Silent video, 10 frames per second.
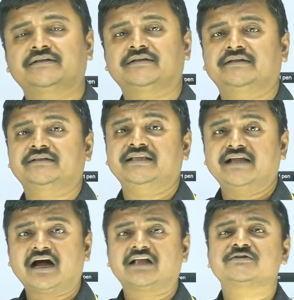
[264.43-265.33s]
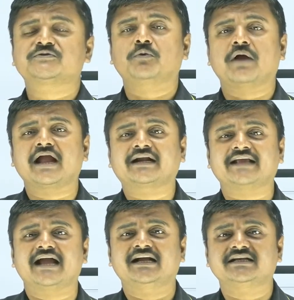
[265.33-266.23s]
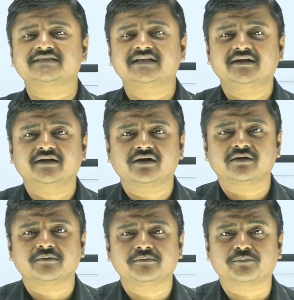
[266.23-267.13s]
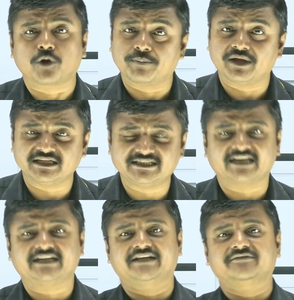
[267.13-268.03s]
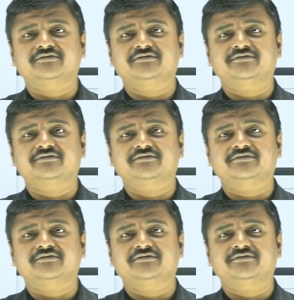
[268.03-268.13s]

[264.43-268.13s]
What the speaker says: they also act as proper adjective.